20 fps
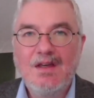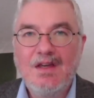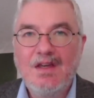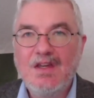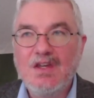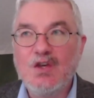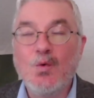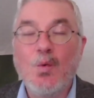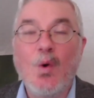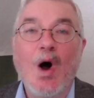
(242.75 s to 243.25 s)

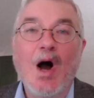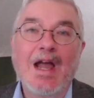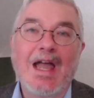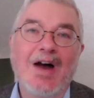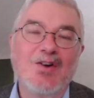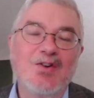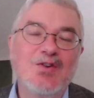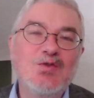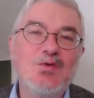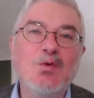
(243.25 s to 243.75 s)
You walk out
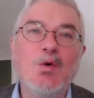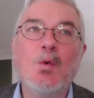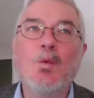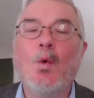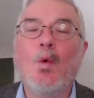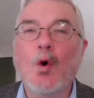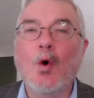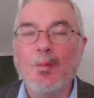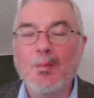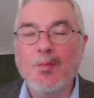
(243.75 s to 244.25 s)
into a
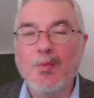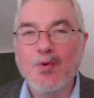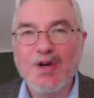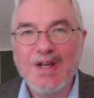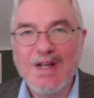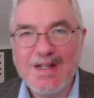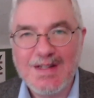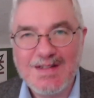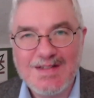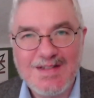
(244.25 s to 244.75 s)
warm
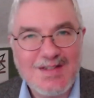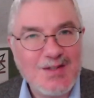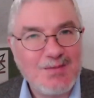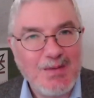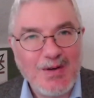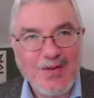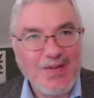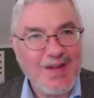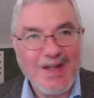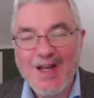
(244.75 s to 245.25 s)
breeze,
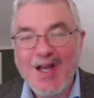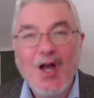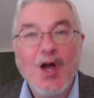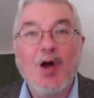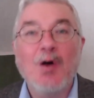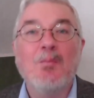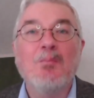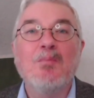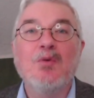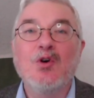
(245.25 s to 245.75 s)
smell the
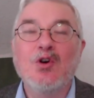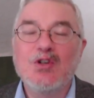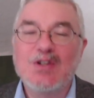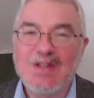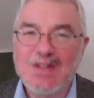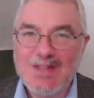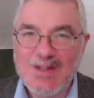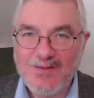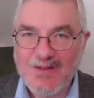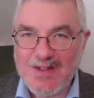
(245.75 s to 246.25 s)

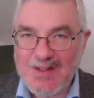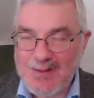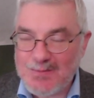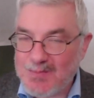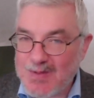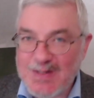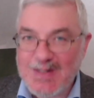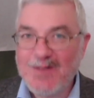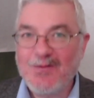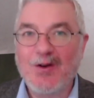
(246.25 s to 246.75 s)
emergence of a
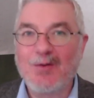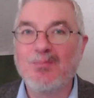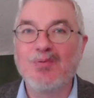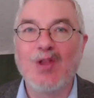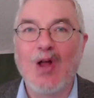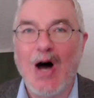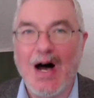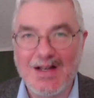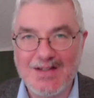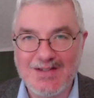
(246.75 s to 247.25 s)
specific
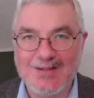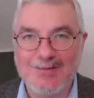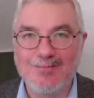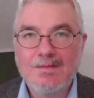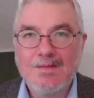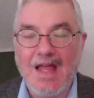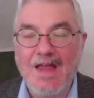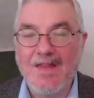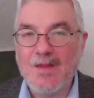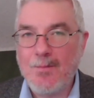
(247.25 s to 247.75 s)
blossom,
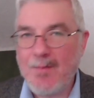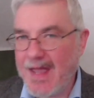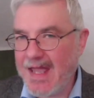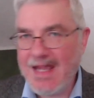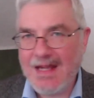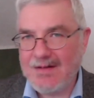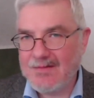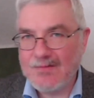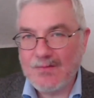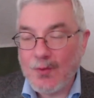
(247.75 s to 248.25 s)
and the
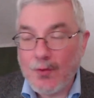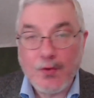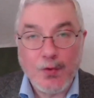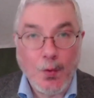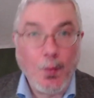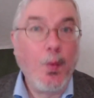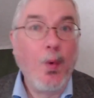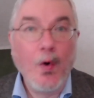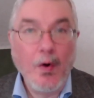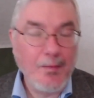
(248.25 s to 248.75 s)
pain or the
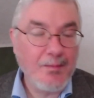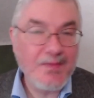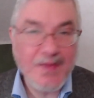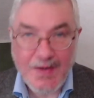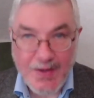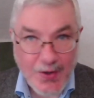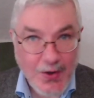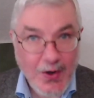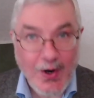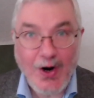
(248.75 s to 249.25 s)
warmth in
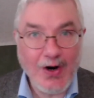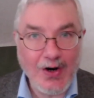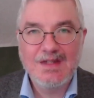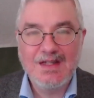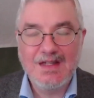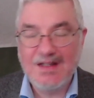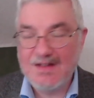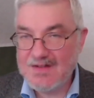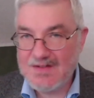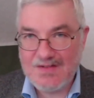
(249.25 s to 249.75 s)
your heart
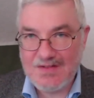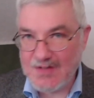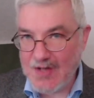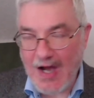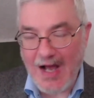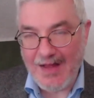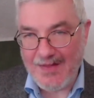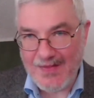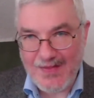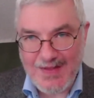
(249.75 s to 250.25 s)
is
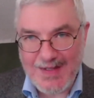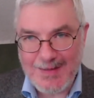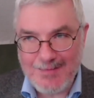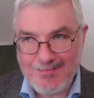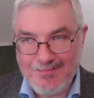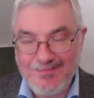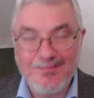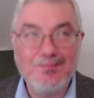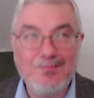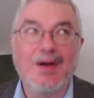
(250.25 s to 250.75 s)
not the
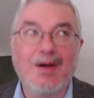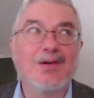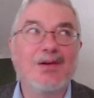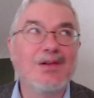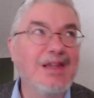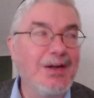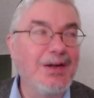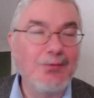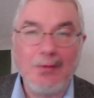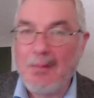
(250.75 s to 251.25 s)

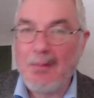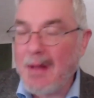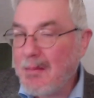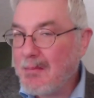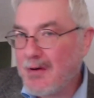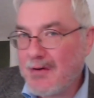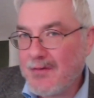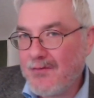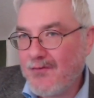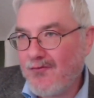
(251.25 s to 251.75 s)
barely
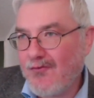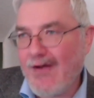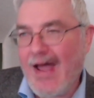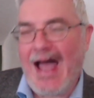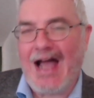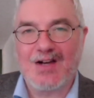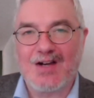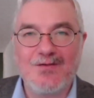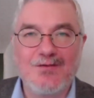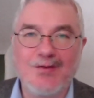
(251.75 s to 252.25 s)
remembered
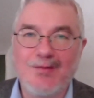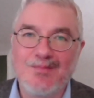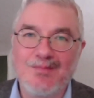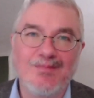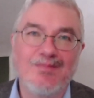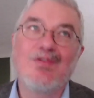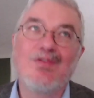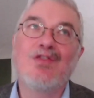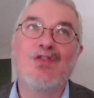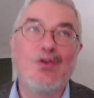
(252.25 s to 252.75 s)
fact
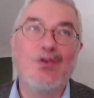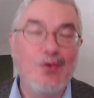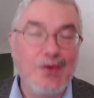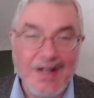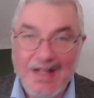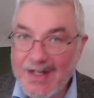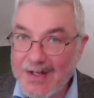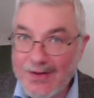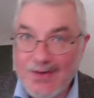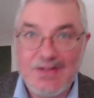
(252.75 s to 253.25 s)
from 30
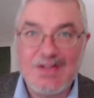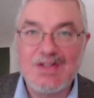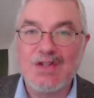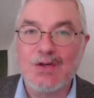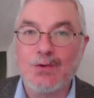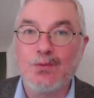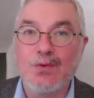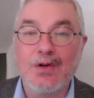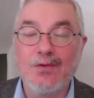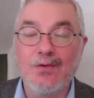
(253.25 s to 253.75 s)
years in the
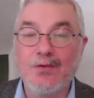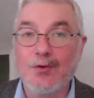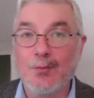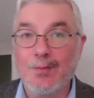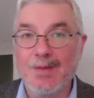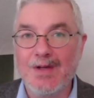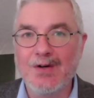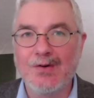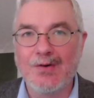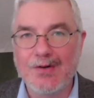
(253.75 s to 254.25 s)
rearview
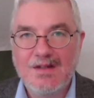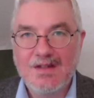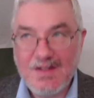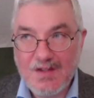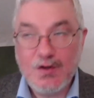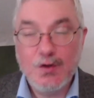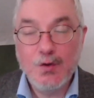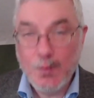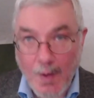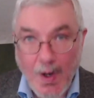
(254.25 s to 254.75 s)
mirror.
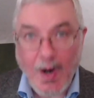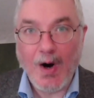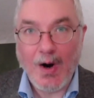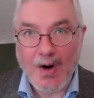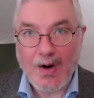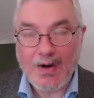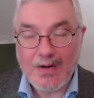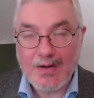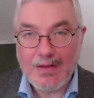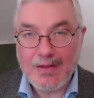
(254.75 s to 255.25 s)
You
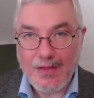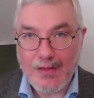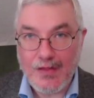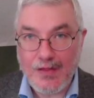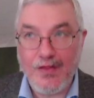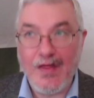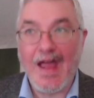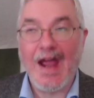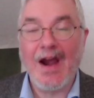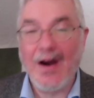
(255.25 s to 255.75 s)
are
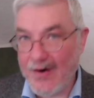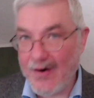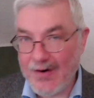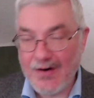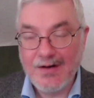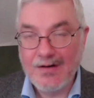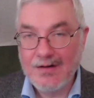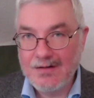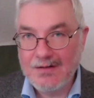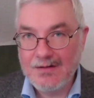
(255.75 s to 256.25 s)
there
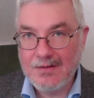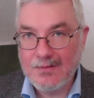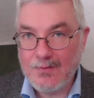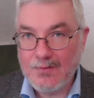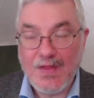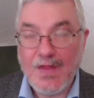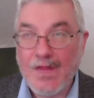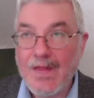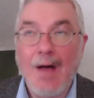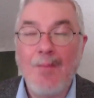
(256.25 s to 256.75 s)

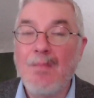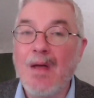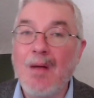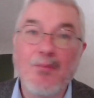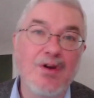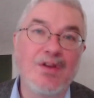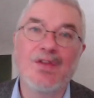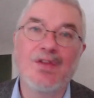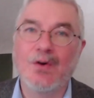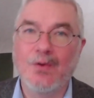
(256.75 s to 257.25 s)
within that
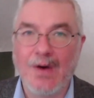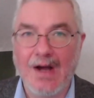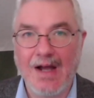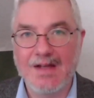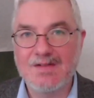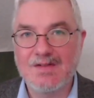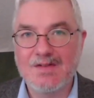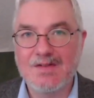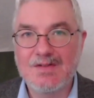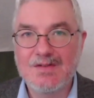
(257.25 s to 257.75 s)
memory that
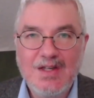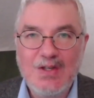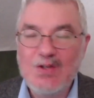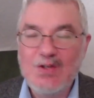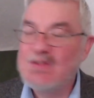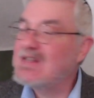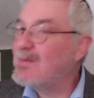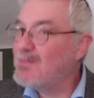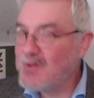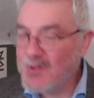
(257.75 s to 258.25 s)
arises. You
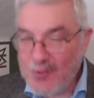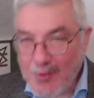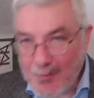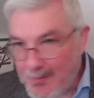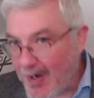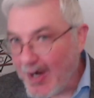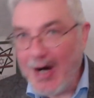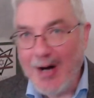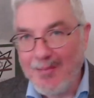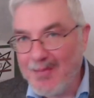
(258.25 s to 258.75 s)
step into a
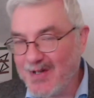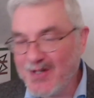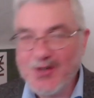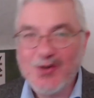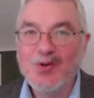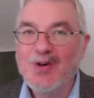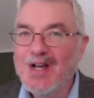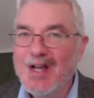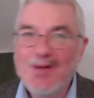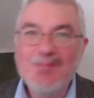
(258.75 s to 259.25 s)
pub and you
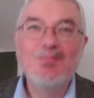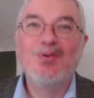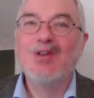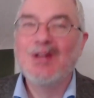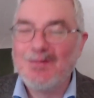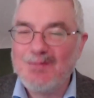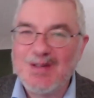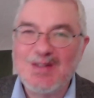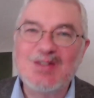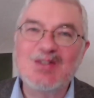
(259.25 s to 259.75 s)
pull
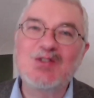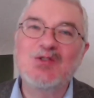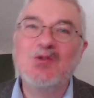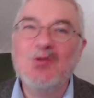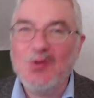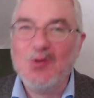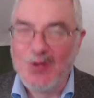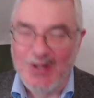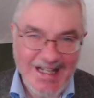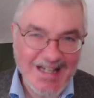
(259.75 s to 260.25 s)
up a
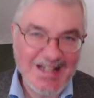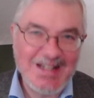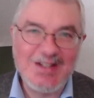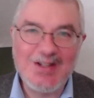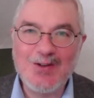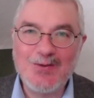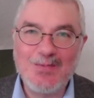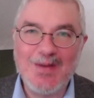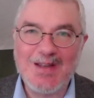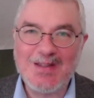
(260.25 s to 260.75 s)
stool next to
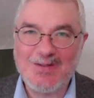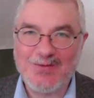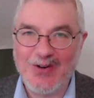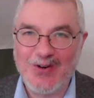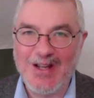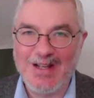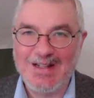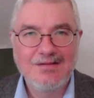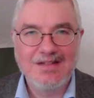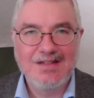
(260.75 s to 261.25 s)
your best
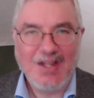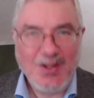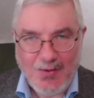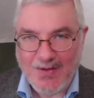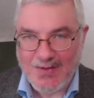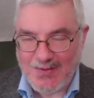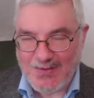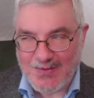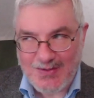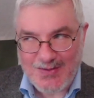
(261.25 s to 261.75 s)
friend that you
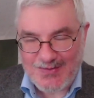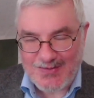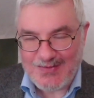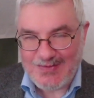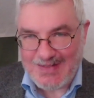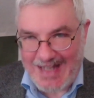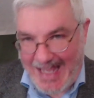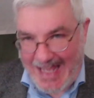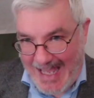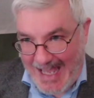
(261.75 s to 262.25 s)
also just
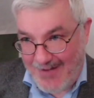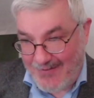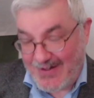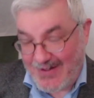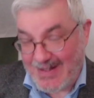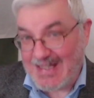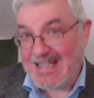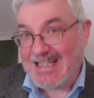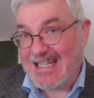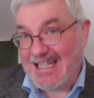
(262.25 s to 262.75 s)

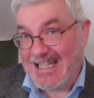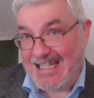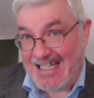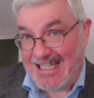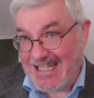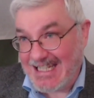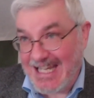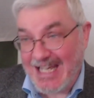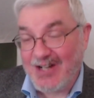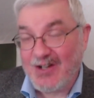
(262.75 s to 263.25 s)
haven't seen in
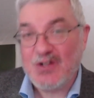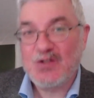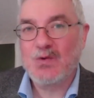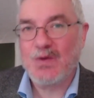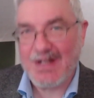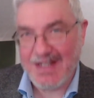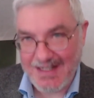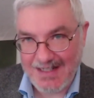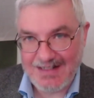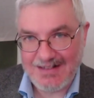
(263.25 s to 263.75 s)
10 or
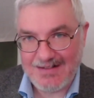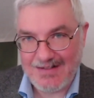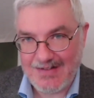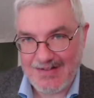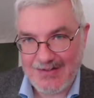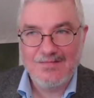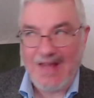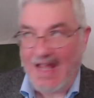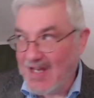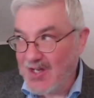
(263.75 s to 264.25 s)
20
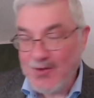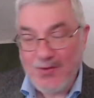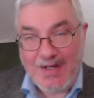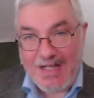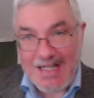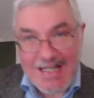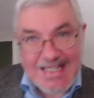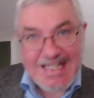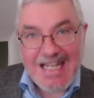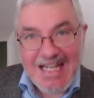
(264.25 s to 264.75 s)
years. And you
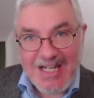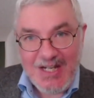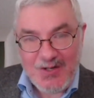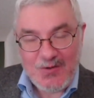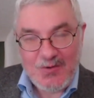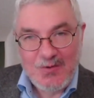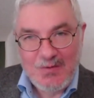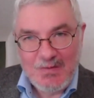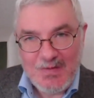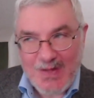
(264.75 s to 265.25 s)
continue
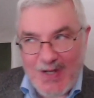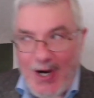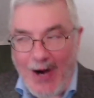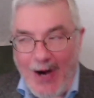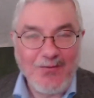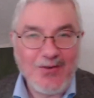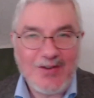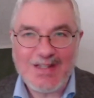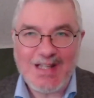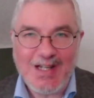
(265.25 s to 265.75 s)
the
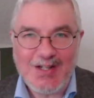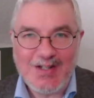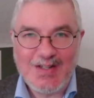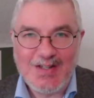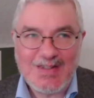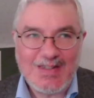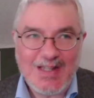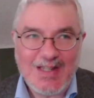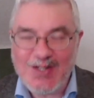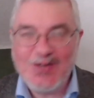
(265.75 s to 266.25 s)

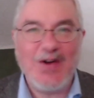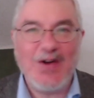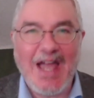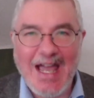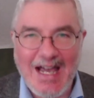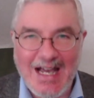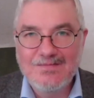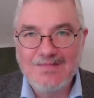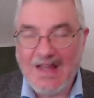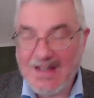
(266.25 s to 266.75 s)
conversations that you
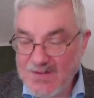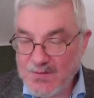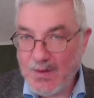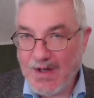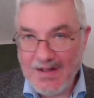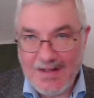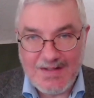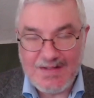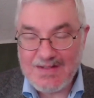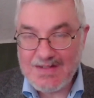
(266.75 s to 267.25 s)
had, as
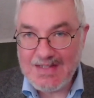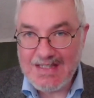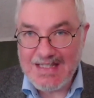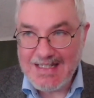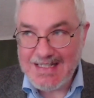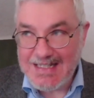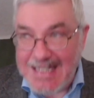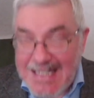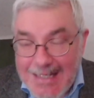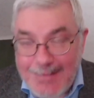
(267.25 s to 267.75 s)
well as the
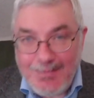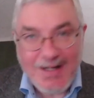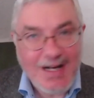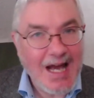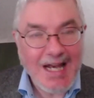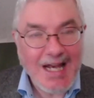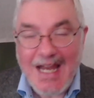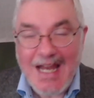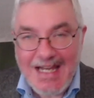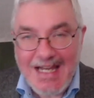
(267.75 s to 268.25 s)
deep and
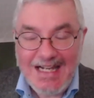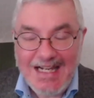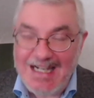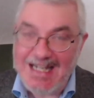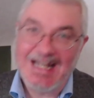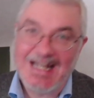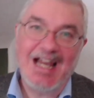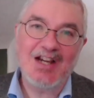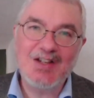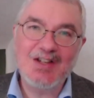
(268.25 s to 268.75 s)
unending
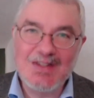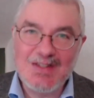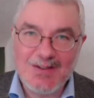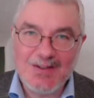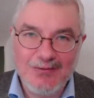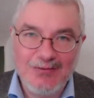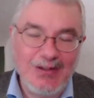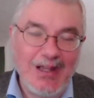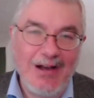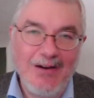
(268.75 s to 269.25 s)
connections
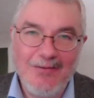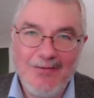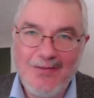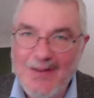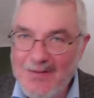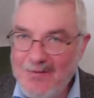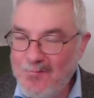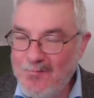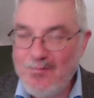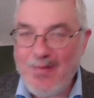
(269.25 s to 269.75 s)
of love that
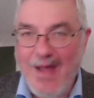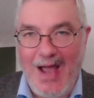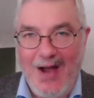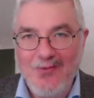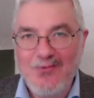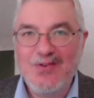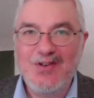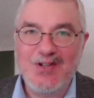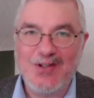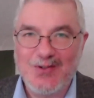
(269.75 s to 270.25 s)
have
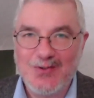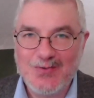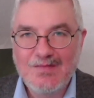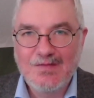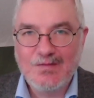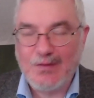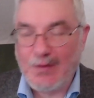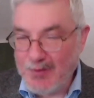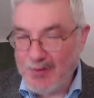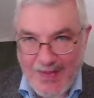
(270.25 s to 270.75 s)
bound you
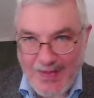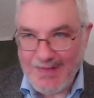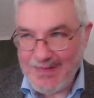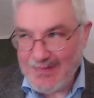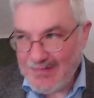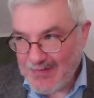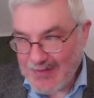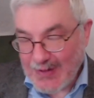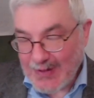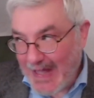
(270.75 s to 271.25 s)
from within
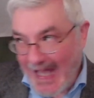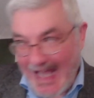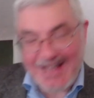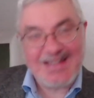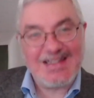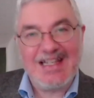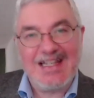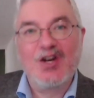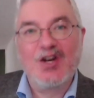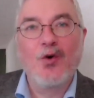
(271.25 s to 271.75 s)
the
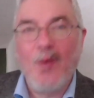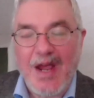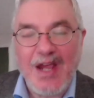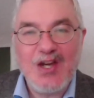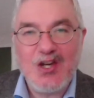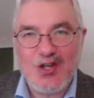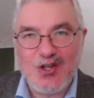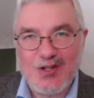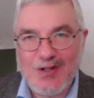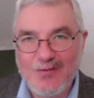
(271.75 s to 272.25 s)
last
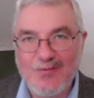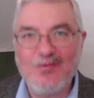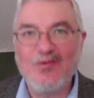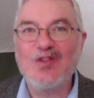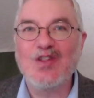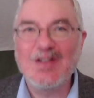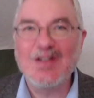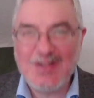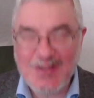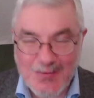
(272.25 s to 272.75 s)
iteration of
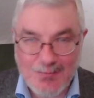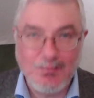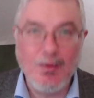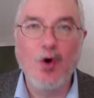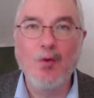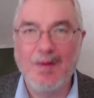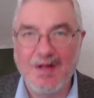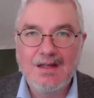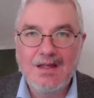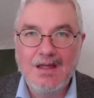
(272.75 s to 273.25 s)
this
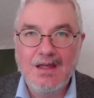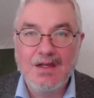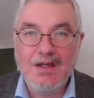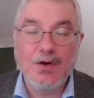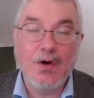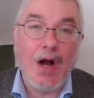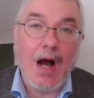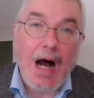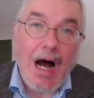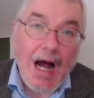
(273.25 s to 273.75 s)
moment.
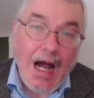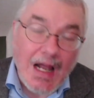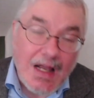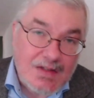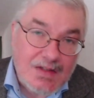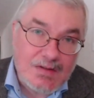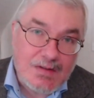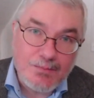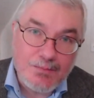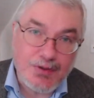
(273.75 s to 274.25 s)
Your
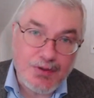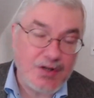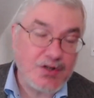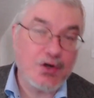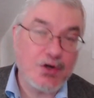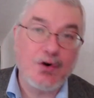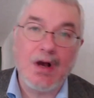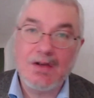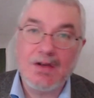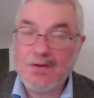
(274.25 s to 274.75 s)
eyes brush
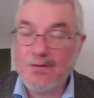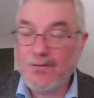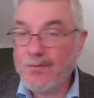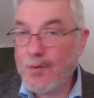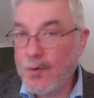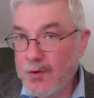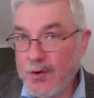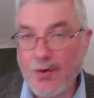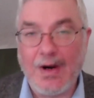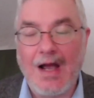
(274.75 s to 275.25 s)
across a
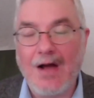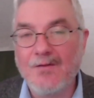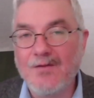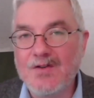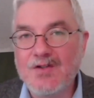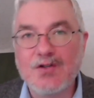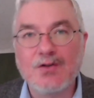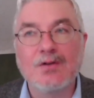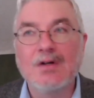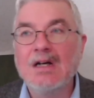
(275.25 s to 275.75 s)
photograph
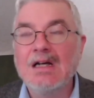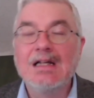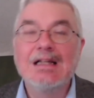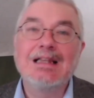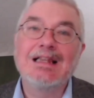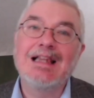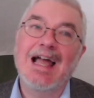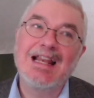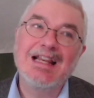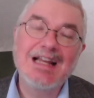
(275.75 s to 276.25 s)
as you're
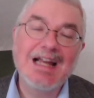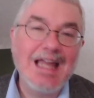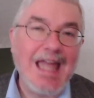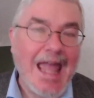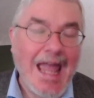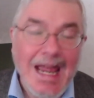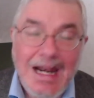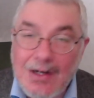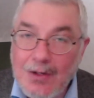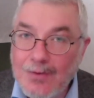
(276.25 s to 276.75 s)
lighting a
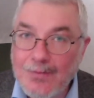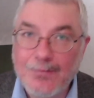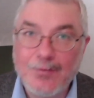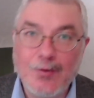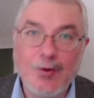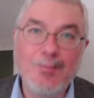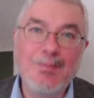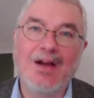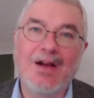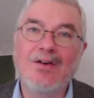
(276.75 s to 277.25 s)
candle for a
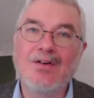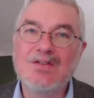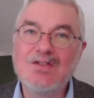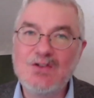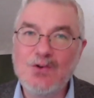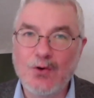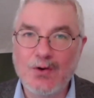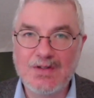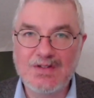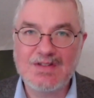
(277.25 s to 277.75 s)
parent's
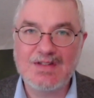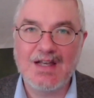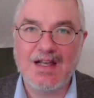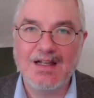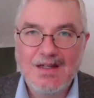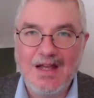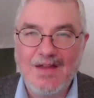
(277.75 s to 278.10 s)
yahrzeit.